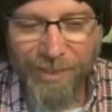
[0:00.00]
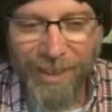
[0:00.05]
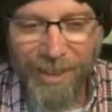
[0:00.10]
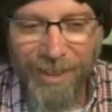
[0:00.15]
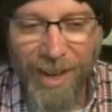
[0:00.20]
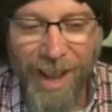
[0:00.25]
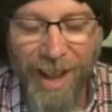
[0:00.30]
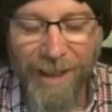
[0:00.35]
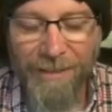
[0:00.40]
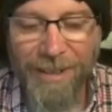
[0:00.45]

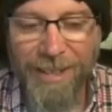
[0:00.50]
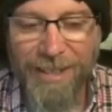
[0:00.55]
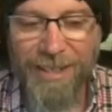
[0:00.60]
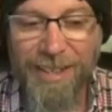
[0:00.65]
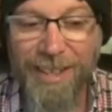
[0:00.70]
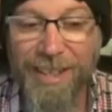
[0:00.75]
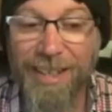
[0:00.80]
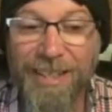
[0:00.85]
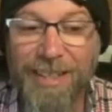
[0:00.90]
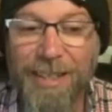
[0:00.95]

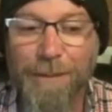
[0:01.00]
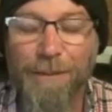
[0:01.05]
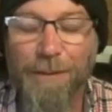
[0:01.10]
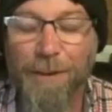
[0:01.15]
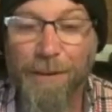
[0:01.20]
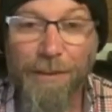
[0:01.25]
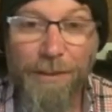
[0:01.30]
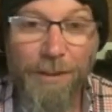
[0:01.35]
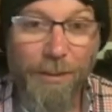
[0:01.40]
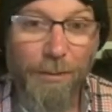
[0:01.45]
obviously, except
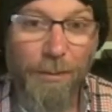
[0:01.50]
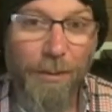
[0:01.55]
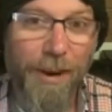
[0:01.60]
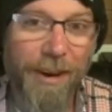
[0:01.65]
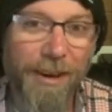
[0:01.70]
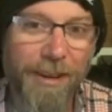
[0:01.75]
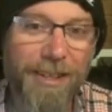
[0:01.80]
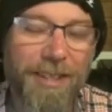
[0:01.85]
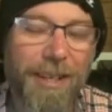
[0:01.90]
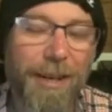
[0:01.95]
for a few
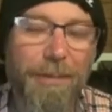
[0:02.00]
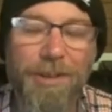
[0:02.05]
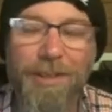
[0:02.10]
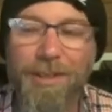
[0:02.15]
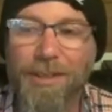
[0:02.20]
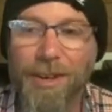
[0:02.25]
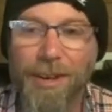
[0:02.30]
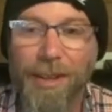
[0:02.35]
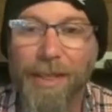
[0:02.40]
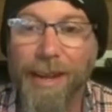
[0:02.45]
rare
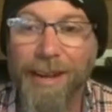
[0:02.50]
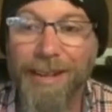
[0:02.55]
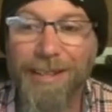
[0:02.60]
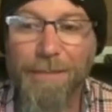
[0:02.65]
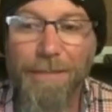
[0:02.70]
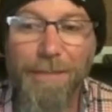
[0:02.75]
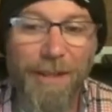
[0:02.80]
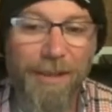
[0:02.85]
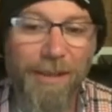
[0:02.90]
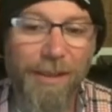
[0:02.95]
exceptions, all
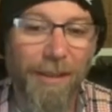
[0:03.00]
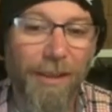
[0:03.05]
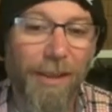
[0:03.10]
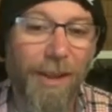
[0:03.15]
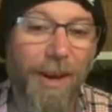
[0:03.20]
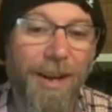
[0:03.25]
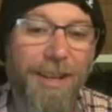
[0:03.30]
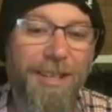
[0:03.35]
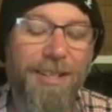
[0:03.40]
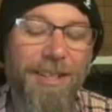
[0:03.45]
that's been
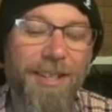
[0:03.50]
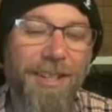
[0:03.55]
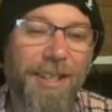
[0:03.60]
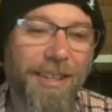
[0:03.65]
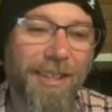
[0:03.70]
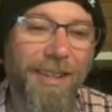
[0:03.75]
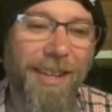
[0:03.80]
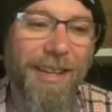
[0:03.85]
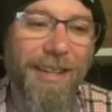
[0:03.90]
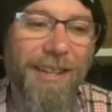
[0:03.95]
lost
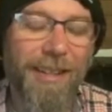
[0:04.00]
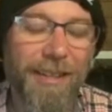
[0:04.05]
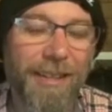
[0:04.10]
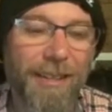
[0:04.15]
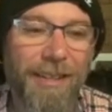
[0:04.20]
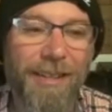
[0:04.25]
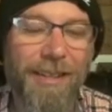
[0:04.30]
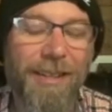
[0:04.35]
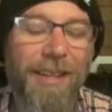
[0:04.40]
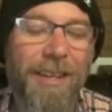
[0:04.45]
in like
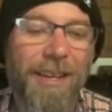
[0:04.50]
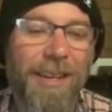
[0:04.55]
the,